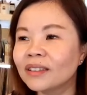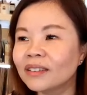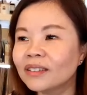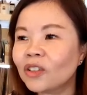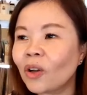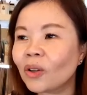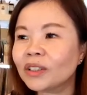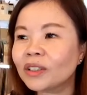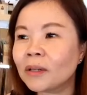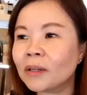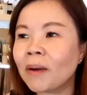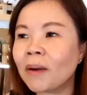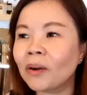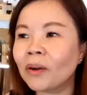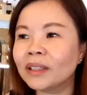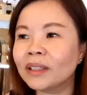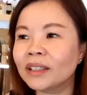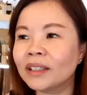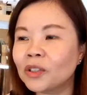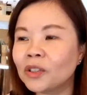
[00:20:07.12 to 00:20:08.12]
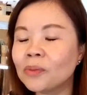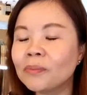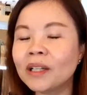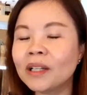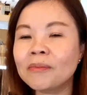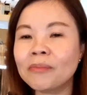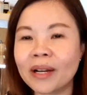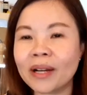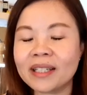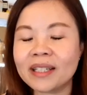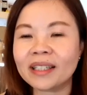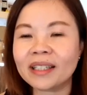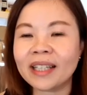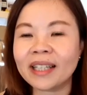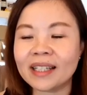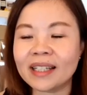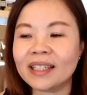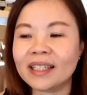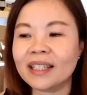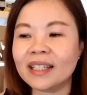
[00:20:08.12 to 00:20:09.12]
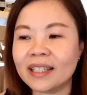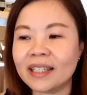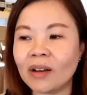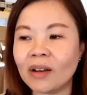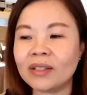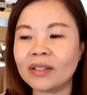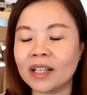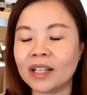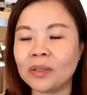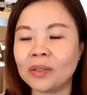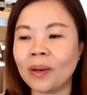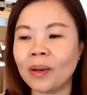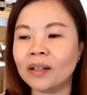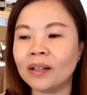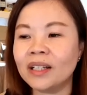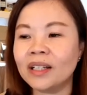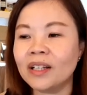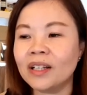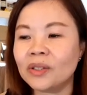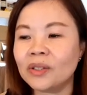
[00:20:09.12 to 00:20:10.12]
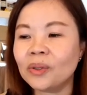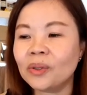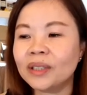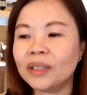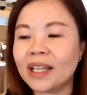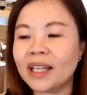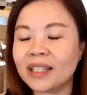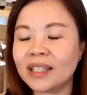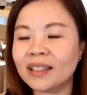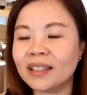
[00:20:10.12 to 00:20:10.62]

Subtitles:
talked about human breast cancer cells as well. So his